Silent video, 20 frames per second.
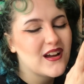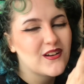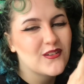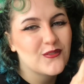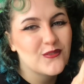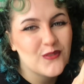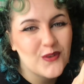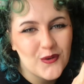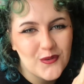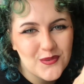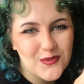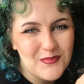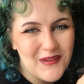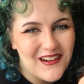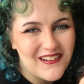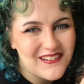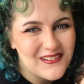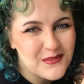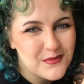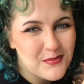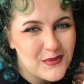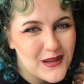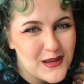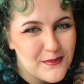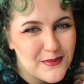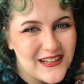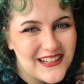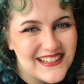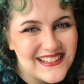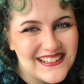Rosemary's
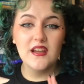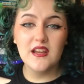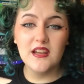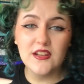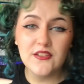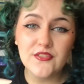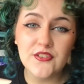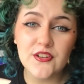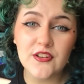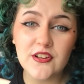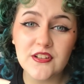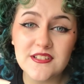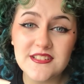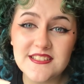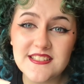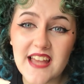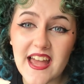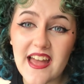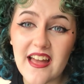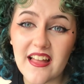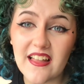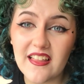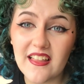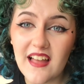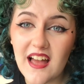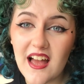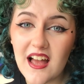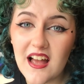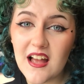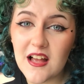Baby. If you couldn't tell,
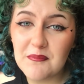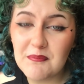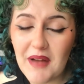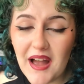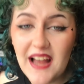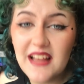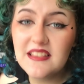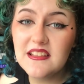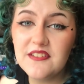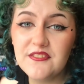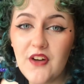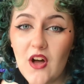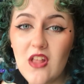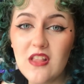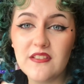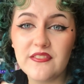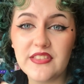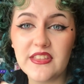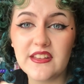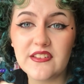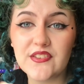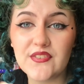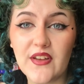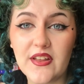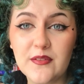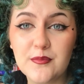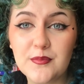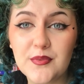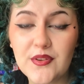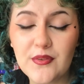I love all of these
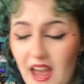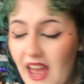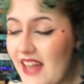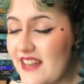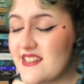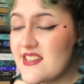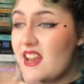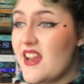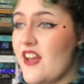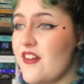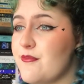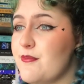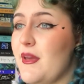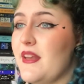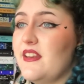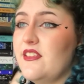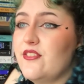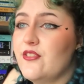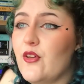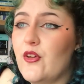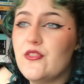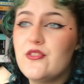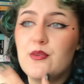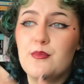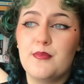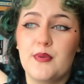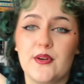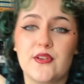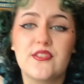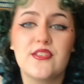films, and I have many thoughts on
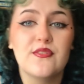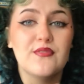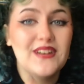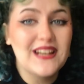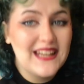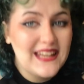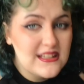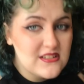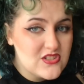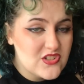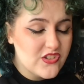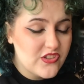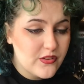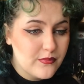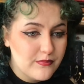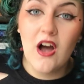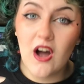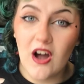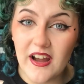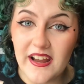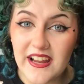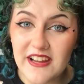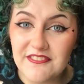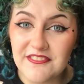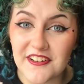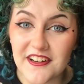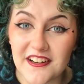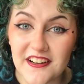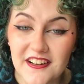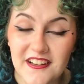books that relate to them.
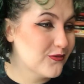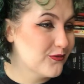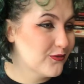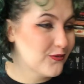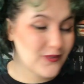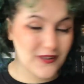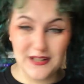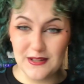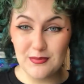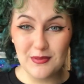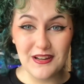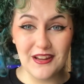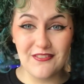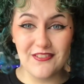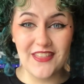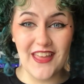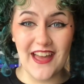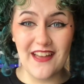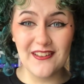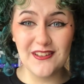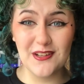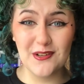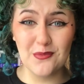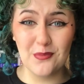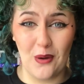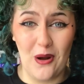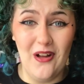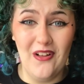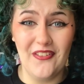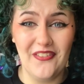However, read whatever the hell you
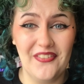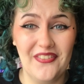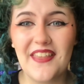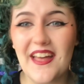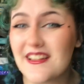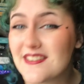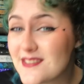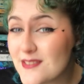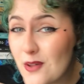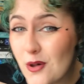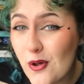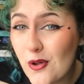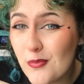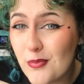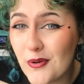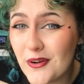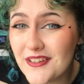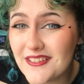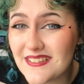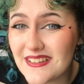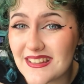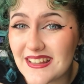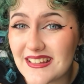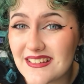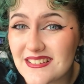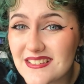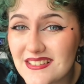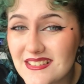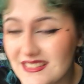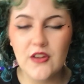want. That's the whole point of
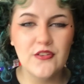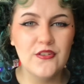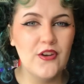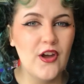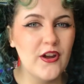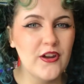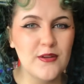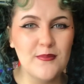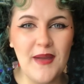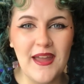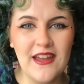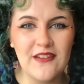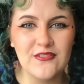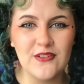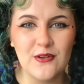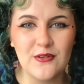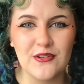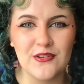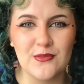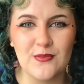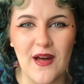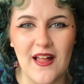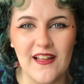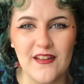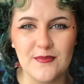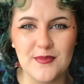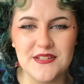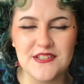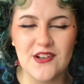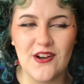this. Now, you may have noticed while
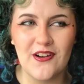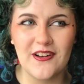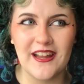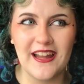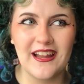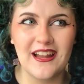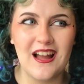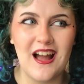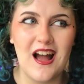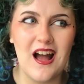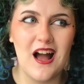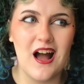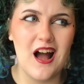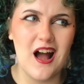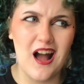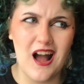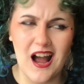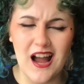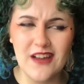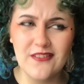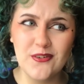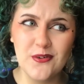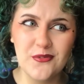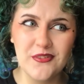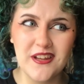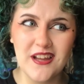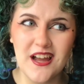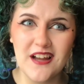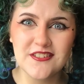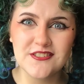I've been talking, I've
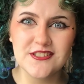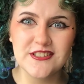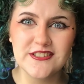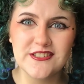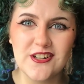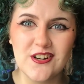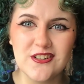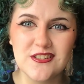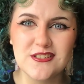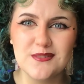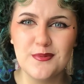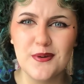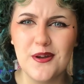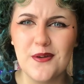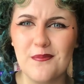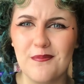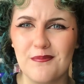only actually talked about